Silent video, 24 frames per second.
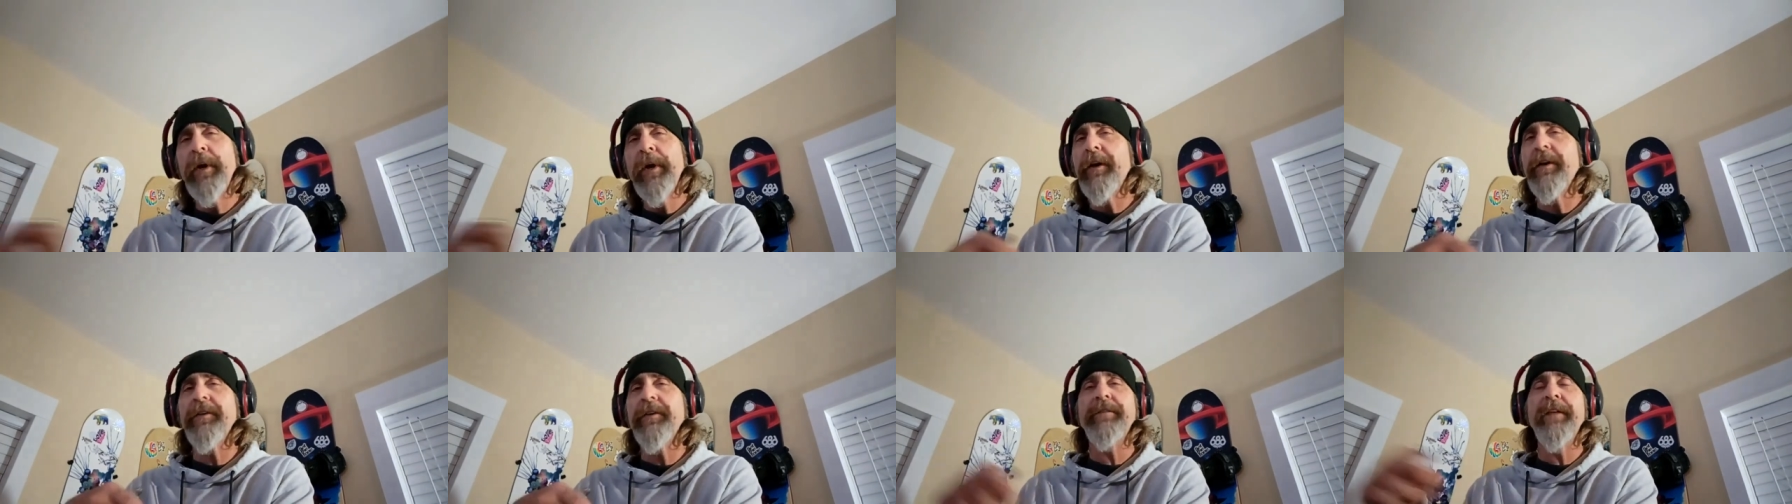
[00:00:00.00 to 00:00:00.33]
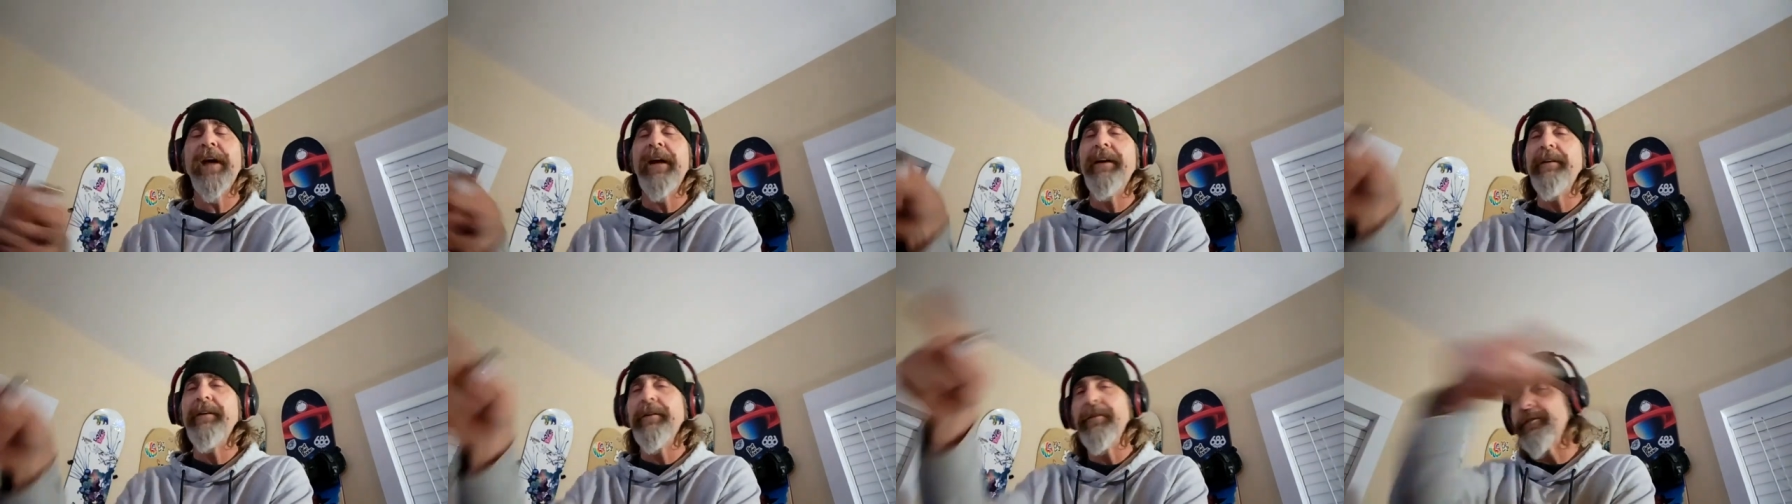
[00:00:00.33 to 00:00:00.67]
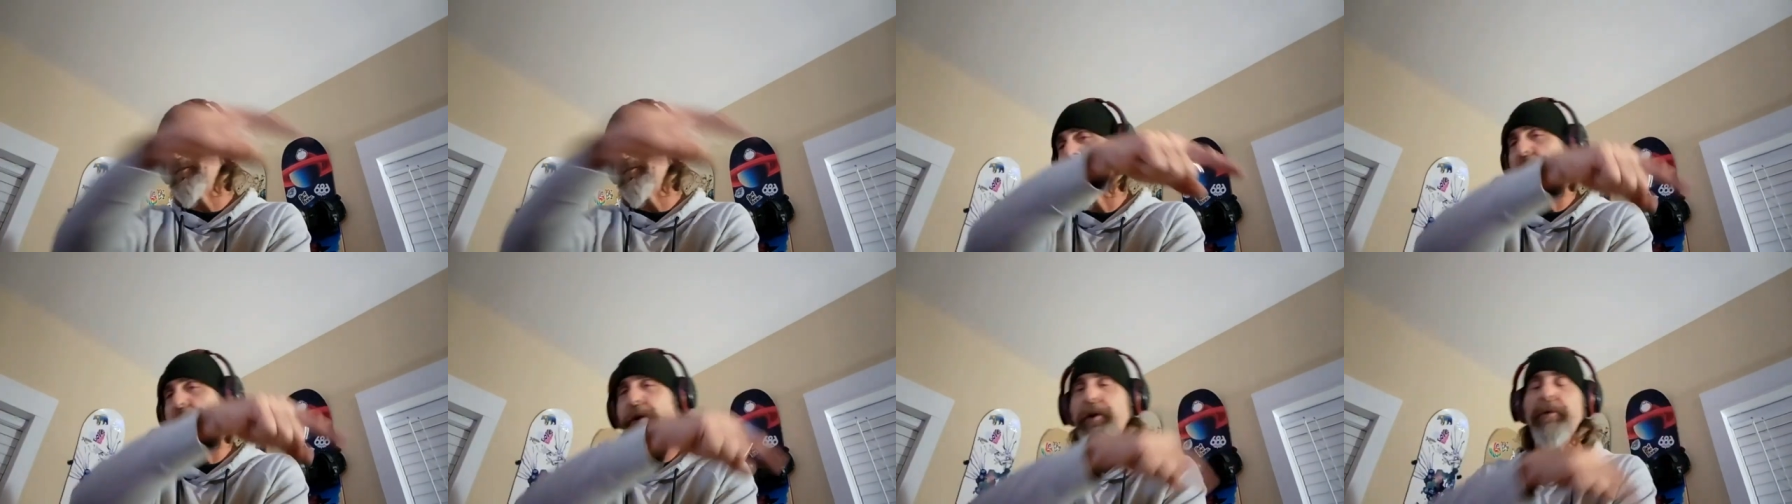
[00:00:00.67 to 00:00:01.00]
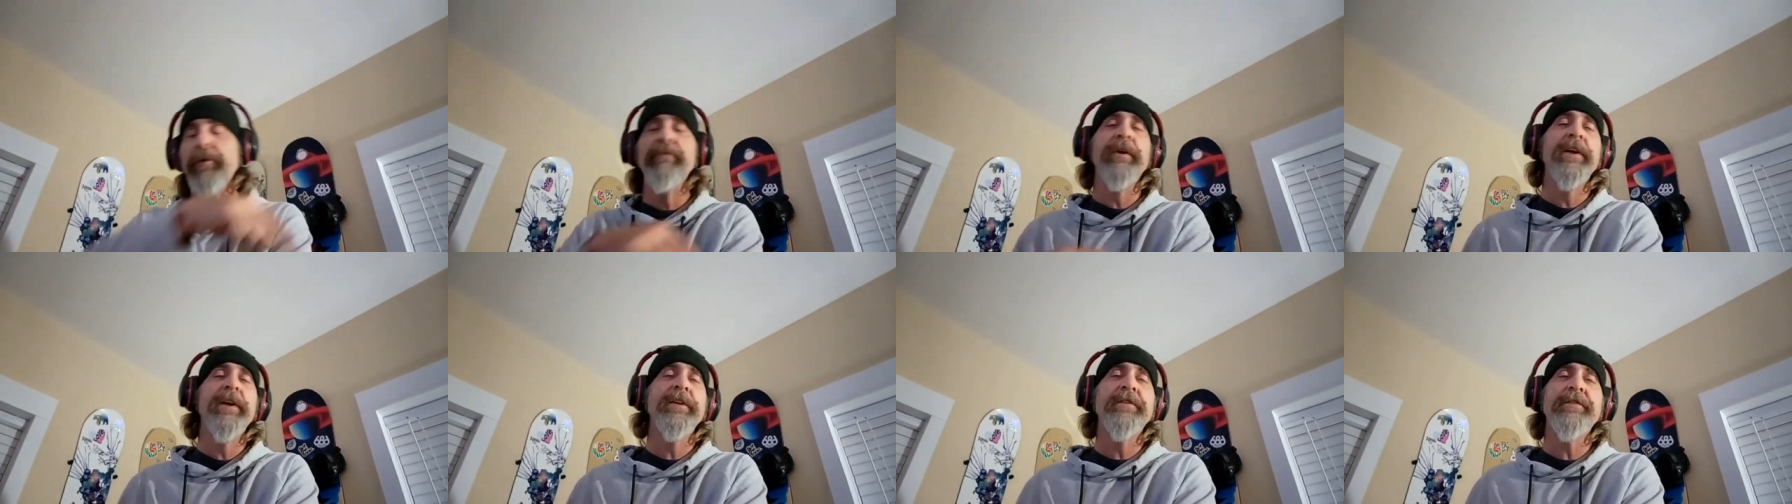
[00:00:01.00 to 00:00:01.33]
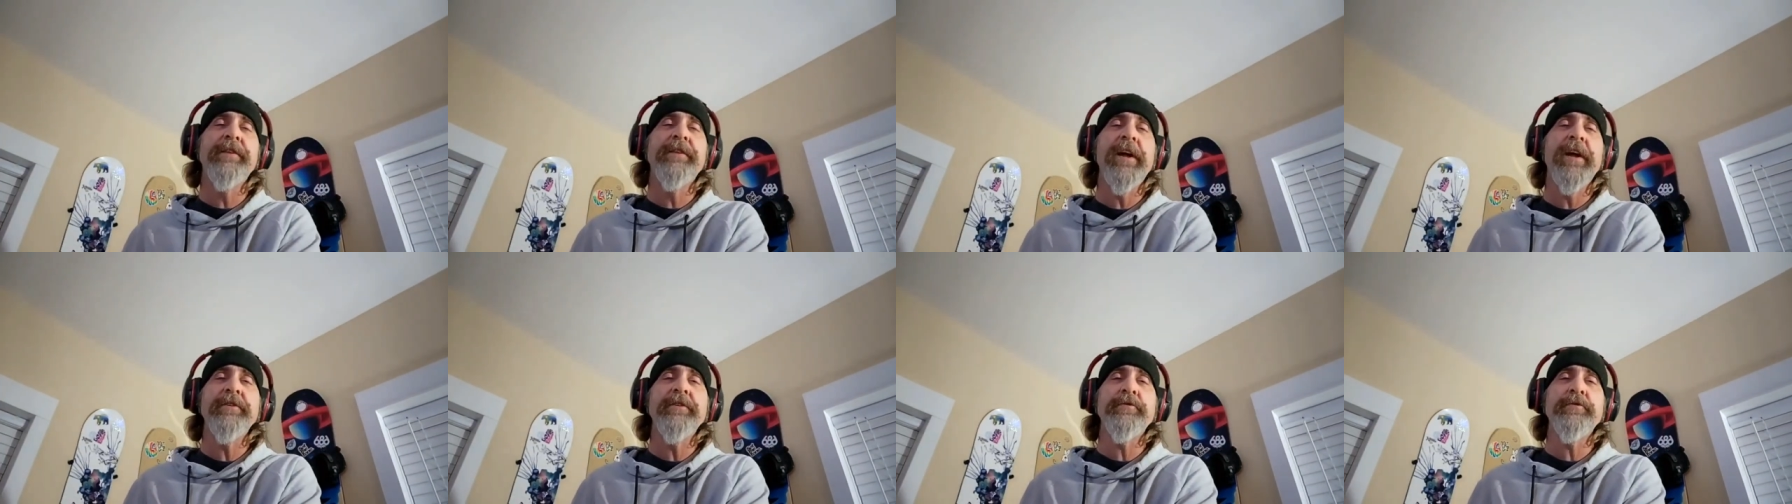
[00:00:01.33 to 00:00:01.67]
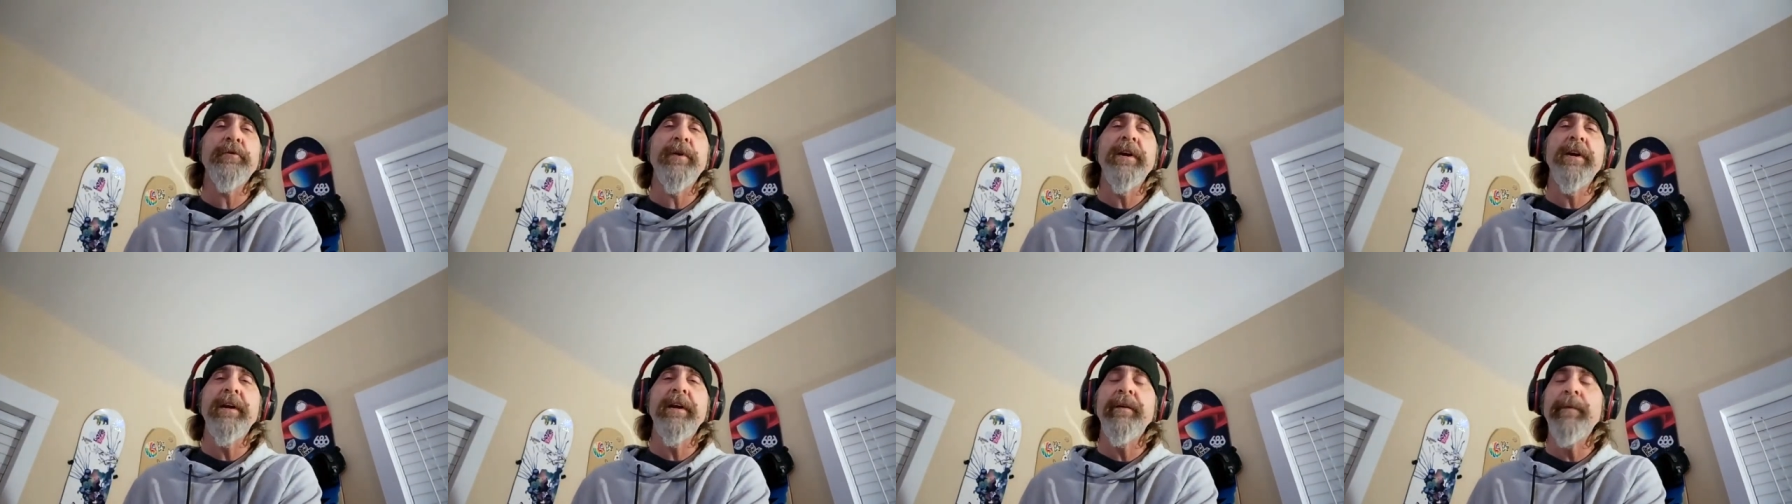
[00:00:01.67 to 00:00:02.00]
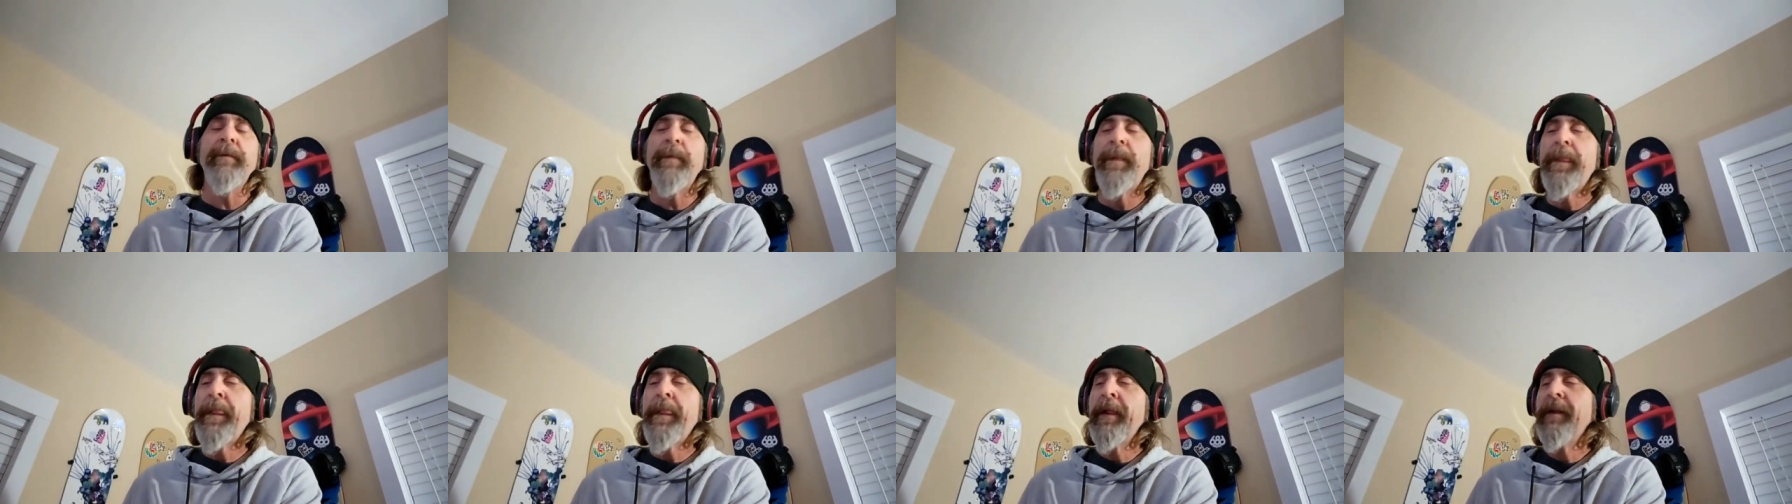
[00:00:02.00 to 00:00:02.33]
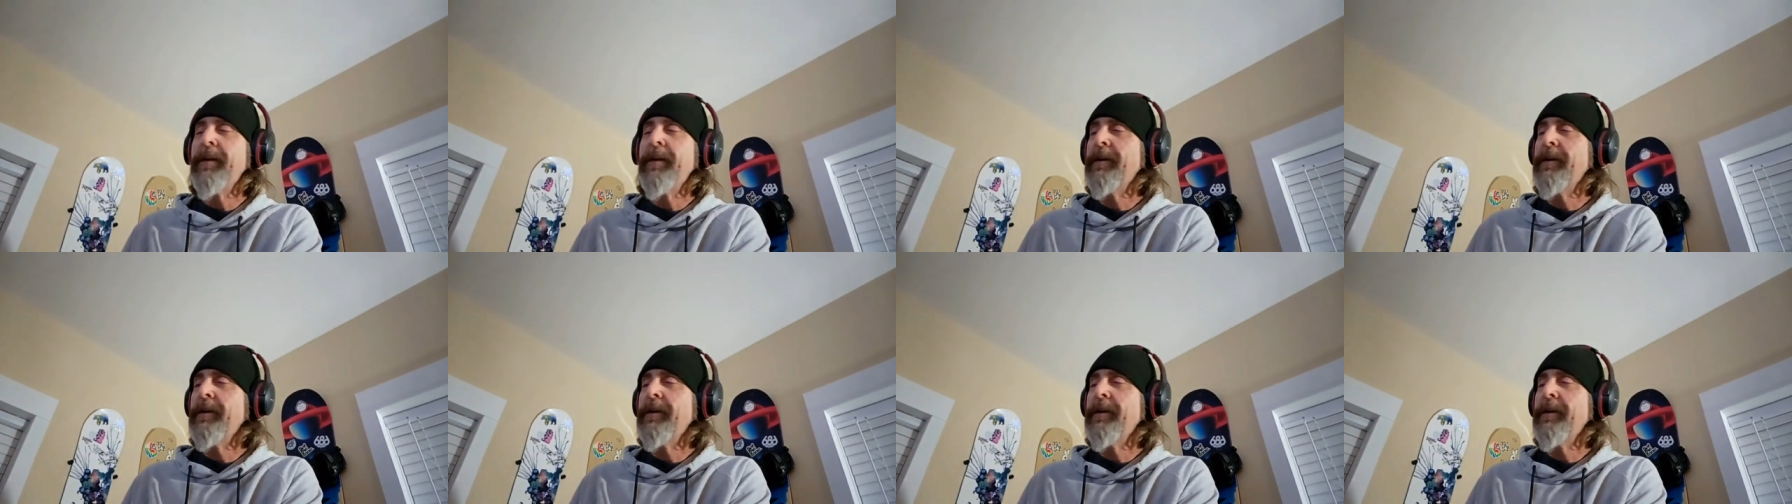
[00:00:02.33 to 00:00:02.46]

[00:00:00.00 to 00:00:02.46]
because that circumvents that treaty,